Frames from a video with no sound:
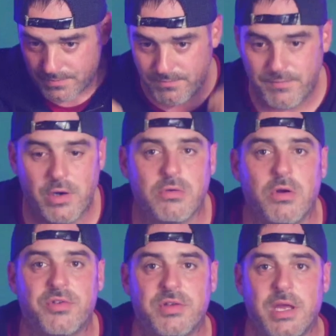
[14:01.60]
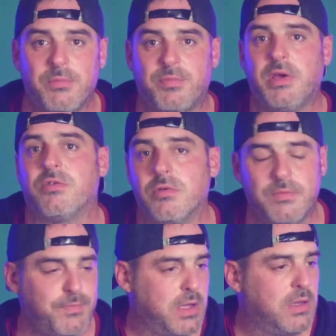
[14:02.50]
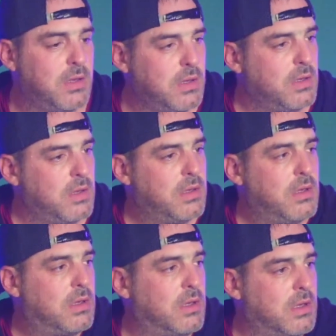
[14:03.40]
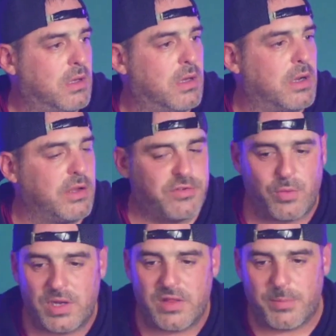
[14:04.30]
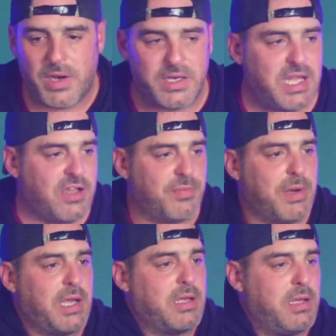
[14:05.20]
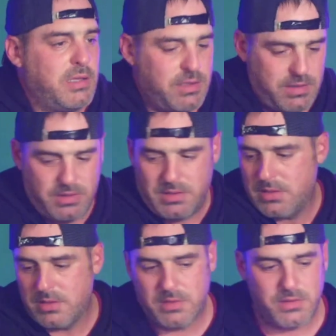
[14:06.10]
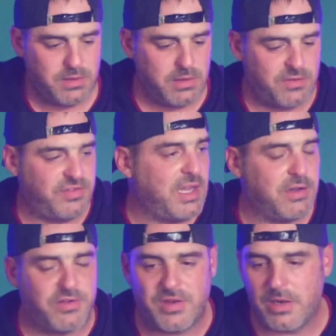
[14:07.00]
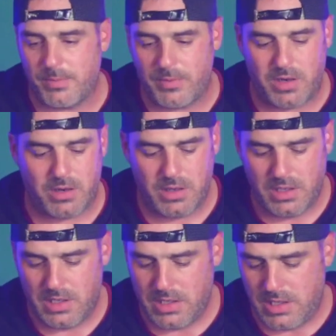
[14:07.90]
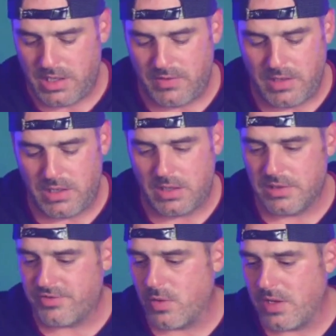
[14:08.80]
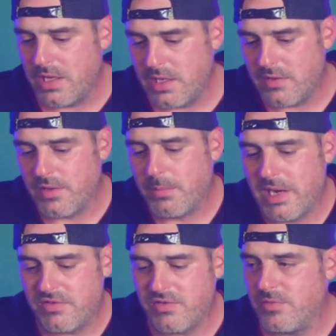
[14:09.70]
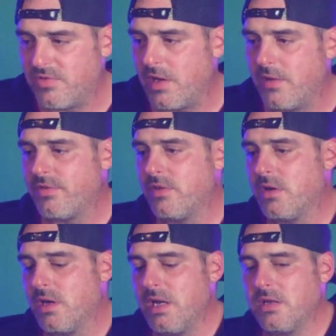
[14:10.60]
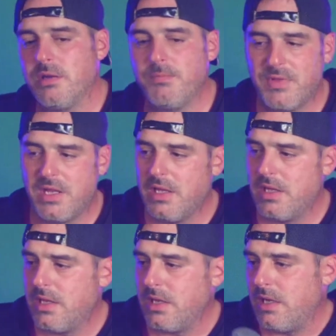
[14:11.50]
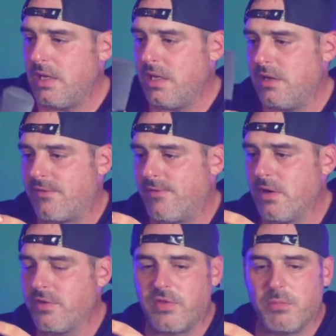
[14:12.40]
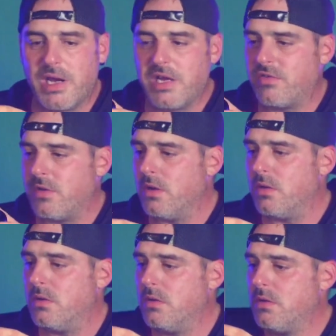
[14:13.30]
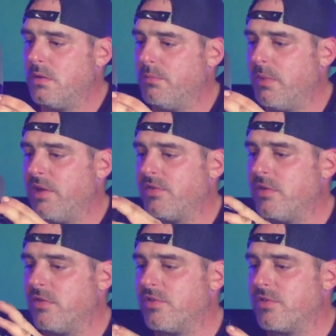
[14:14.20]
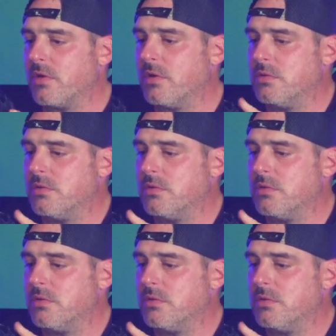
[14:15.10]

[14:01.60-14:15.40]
Velcro tape special. All right, so we got the podcast mic stand set up there. And then let's go ahead and get the mics themselves connected. And as far as the mics go, basically you're just going to